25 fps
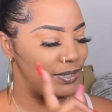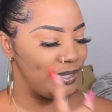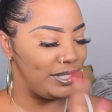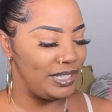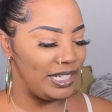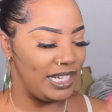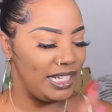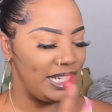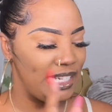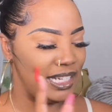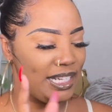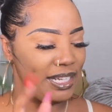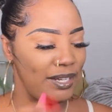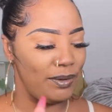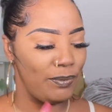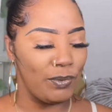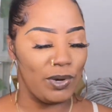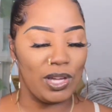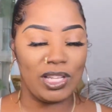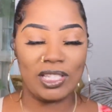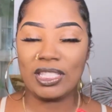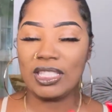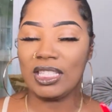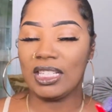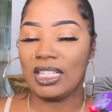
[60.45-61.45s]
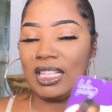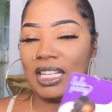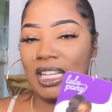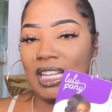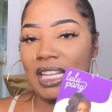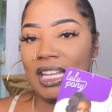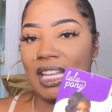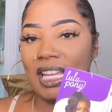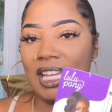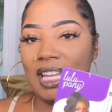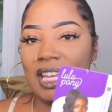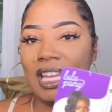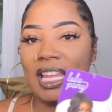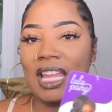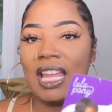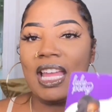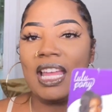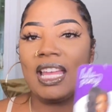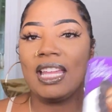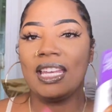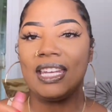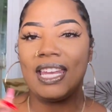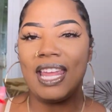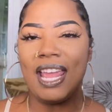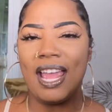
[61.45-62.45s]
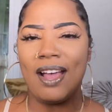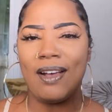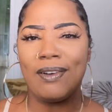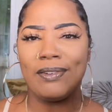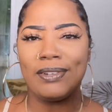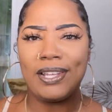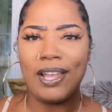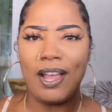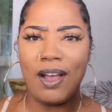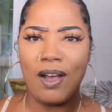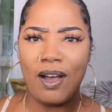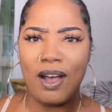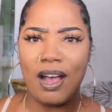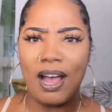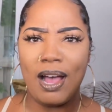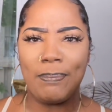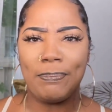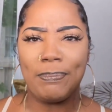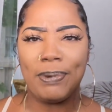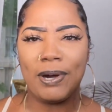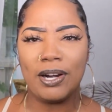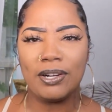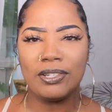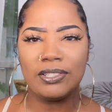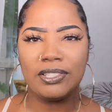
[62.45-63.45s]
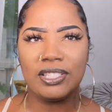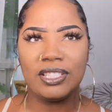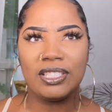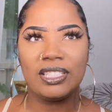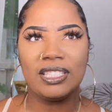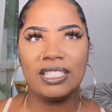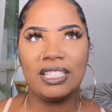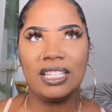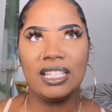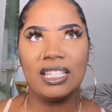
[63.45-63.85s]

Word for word: D once again. Now, y'all, I purchased